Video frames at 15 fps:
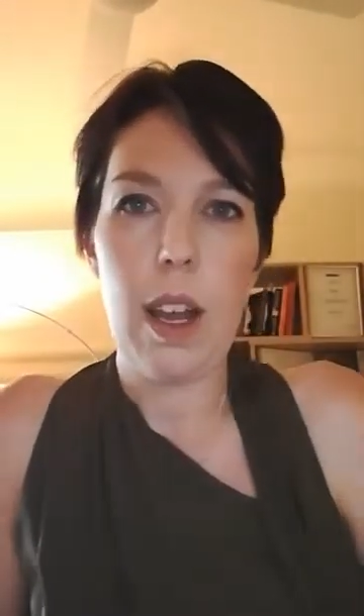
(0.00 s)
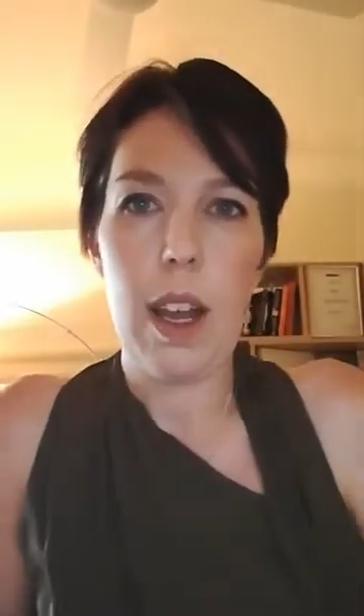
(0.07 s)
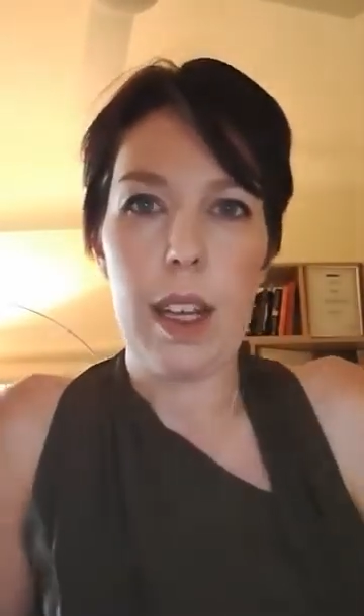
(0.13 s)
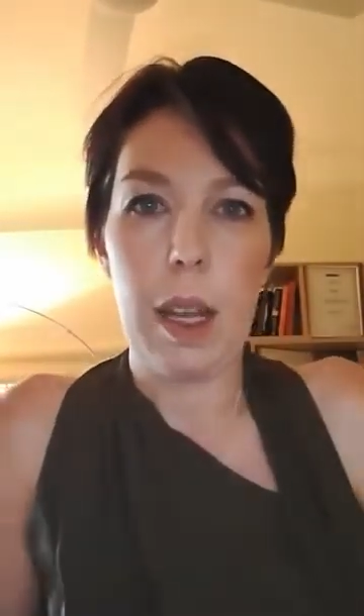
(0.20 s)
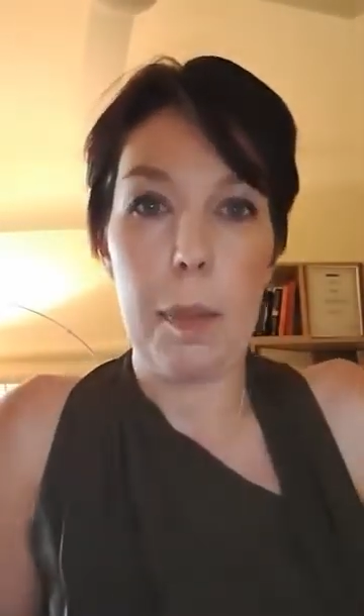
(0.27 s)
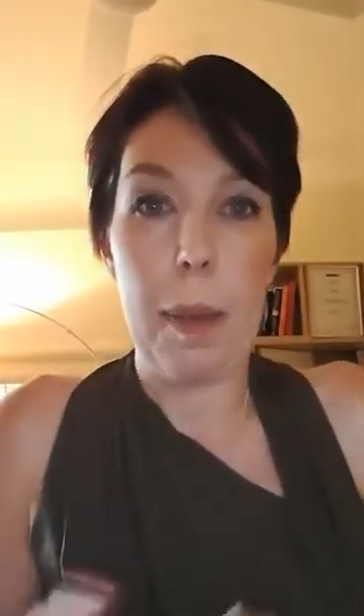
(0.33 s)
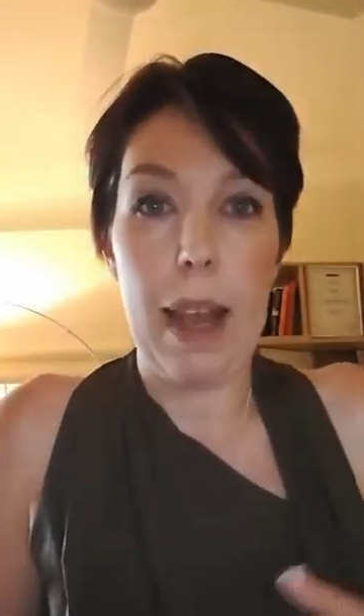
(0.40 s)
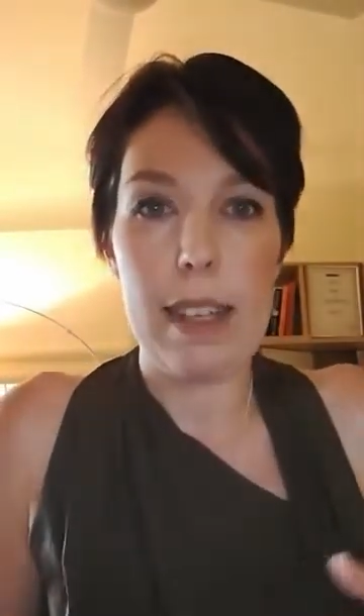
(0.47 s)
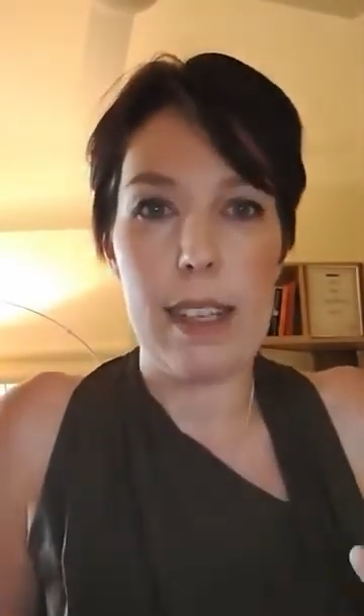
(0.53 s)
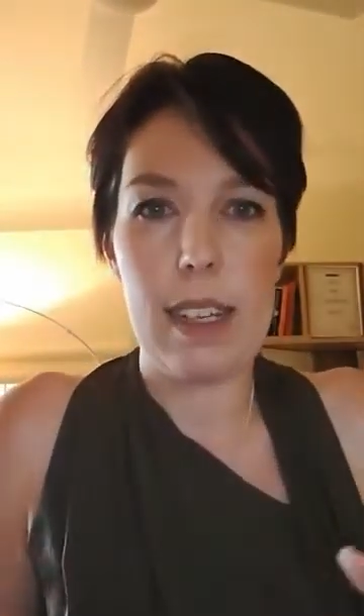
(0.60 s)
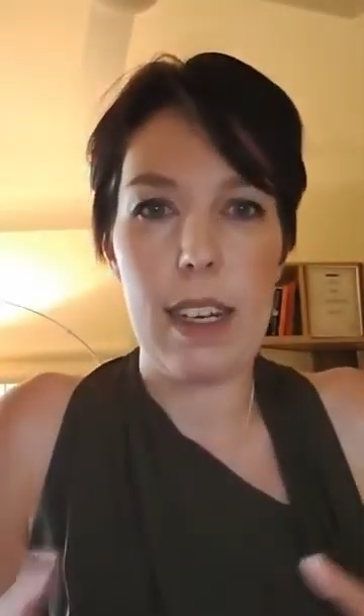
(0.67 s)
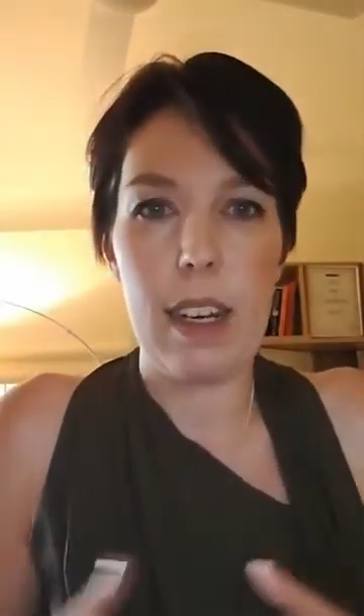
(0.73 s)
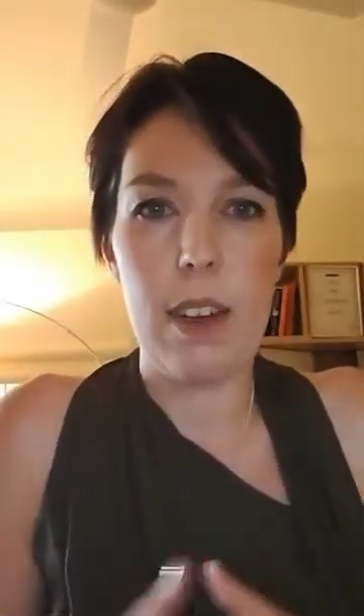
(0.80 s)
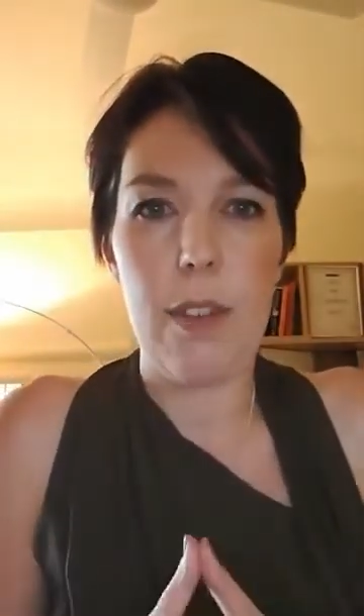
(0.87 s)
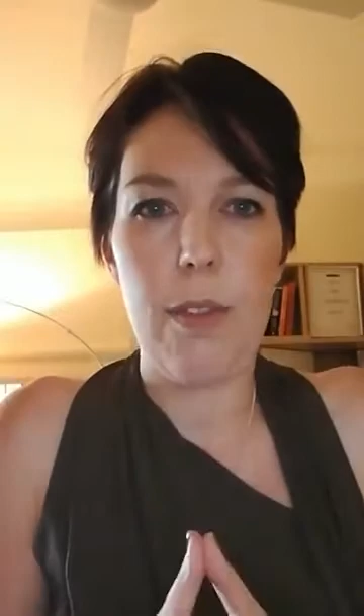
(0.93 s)

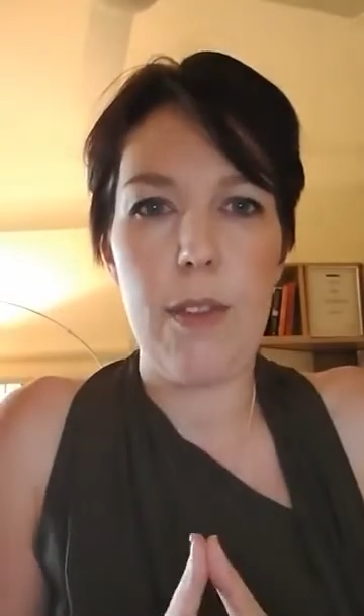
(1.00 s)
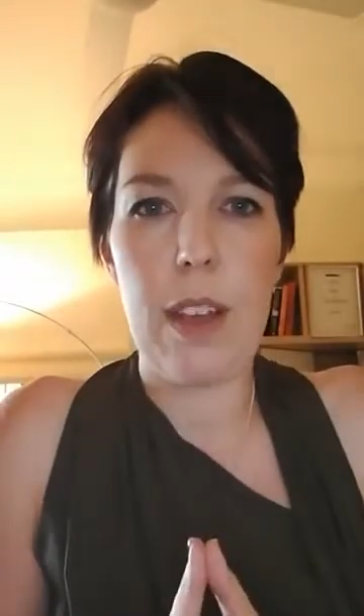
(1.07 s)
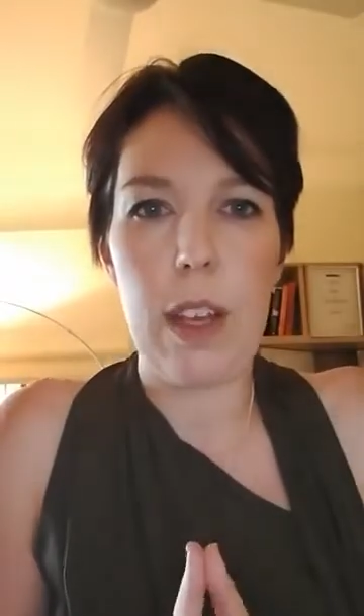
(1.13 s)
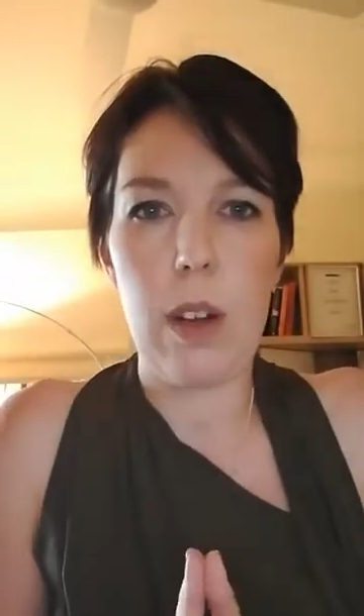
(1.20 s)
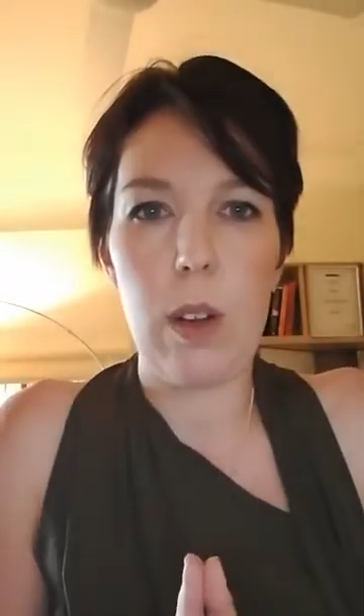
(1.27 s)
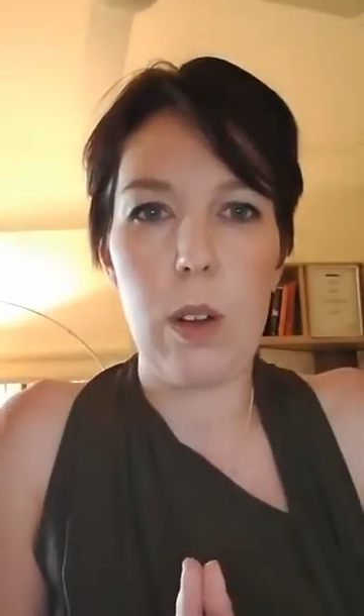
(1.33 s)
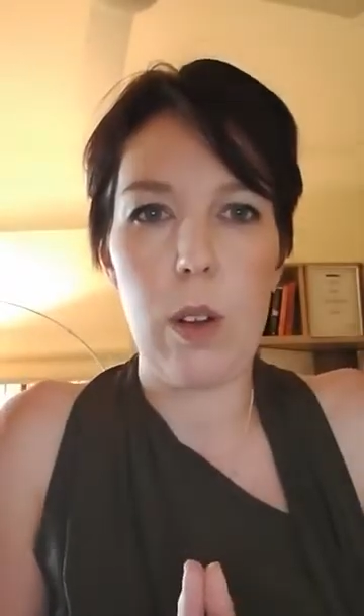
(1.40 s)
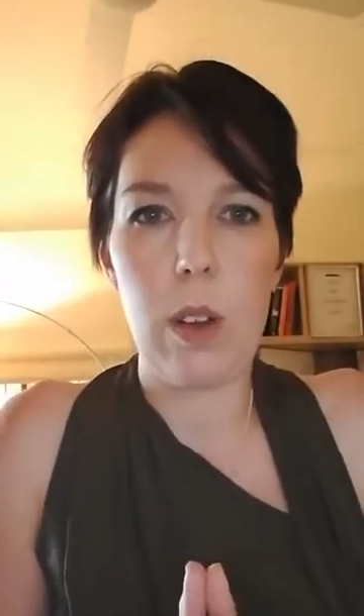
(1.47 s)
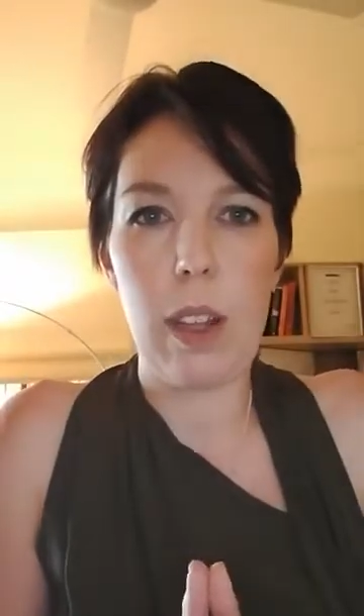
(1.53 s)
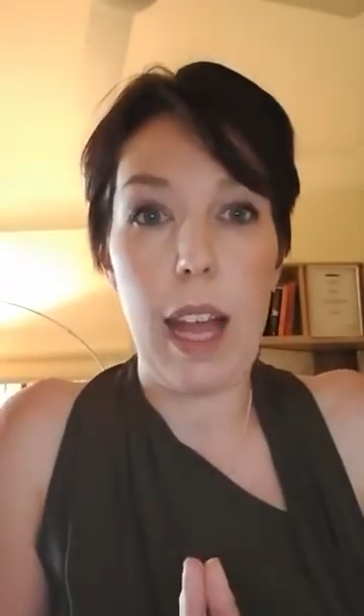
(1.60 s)
capacity to feel